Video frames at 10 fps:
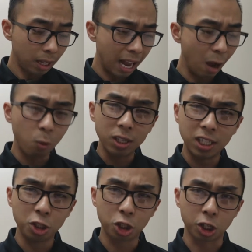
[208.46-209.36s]
I
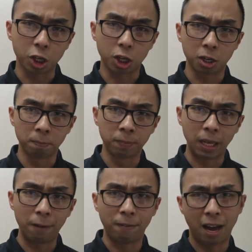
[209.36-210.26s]
wasn't sure
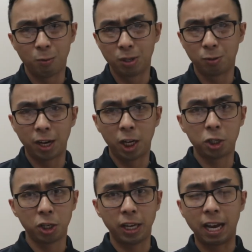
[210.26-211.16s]
if I was ready
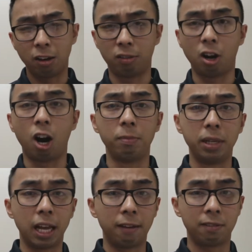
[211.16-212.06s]
to get out of the Army
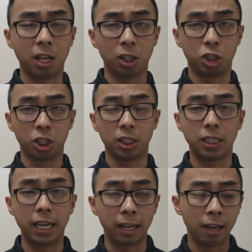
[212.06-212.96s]
lifestyle just
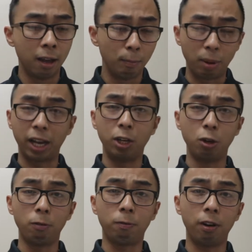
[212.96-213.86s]
yet. But I
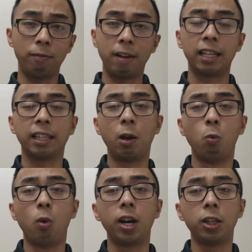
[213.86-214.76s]
know for a fact that I
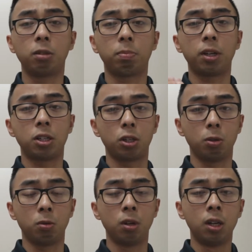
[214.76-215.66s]
wanted to
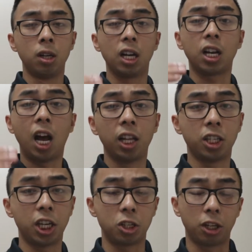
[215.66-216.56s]
pursue a
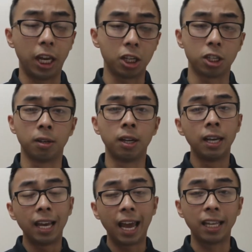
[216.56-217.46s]
college education.
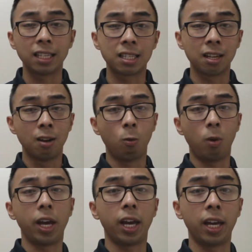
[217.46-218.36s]
Hence
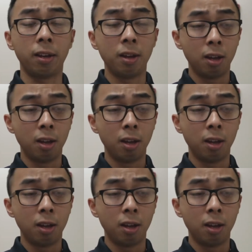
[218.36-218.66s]
why I